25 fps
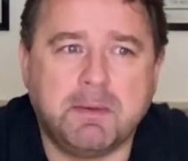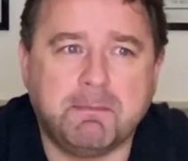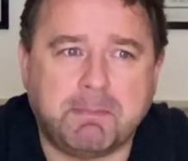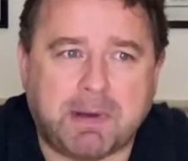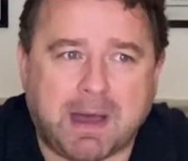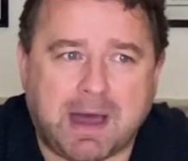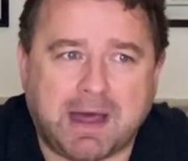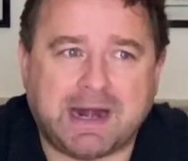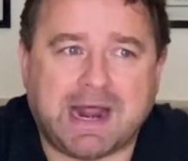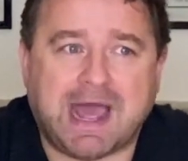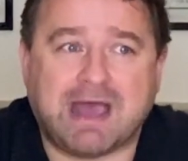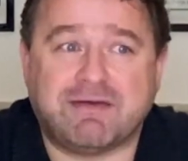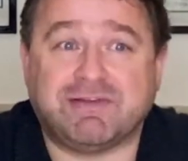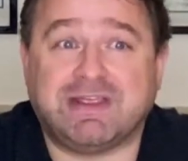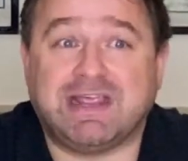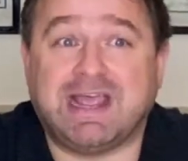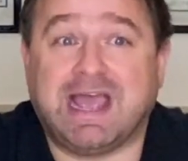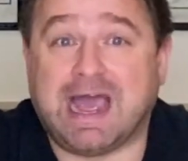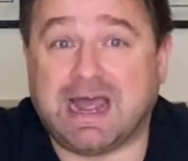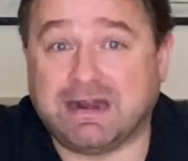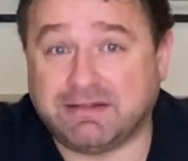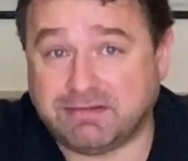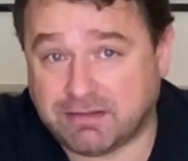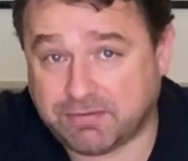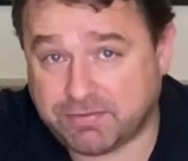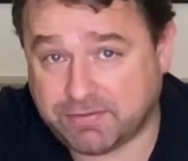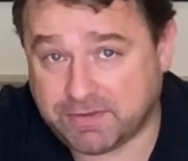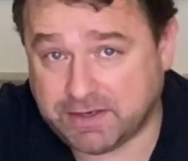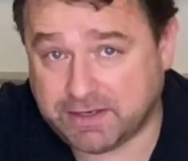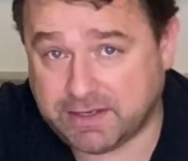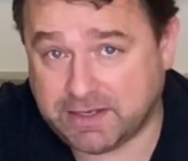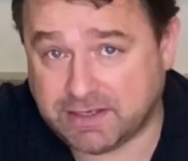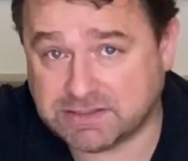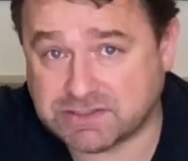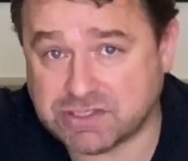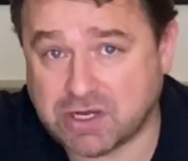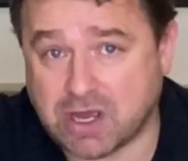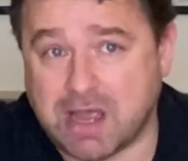But having had the
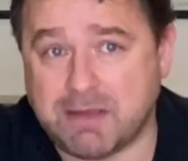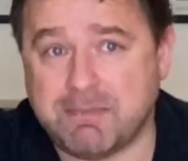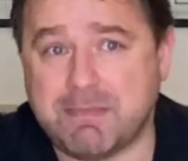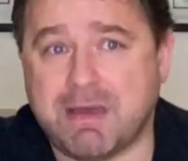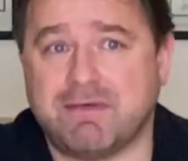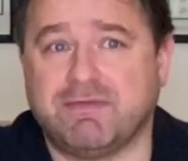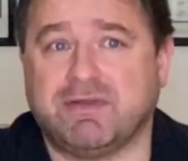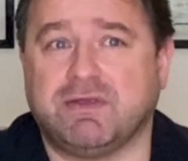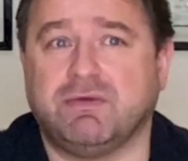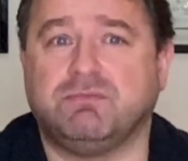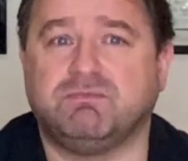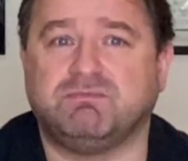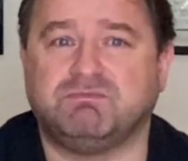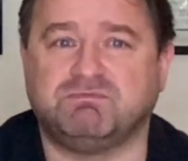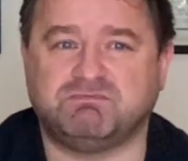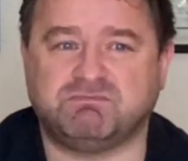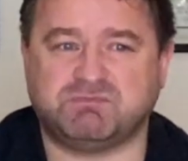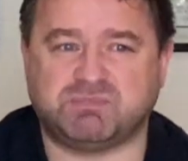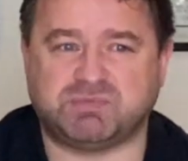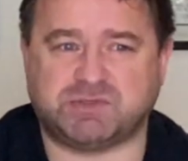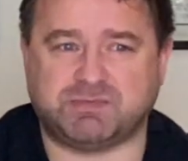thinking time, having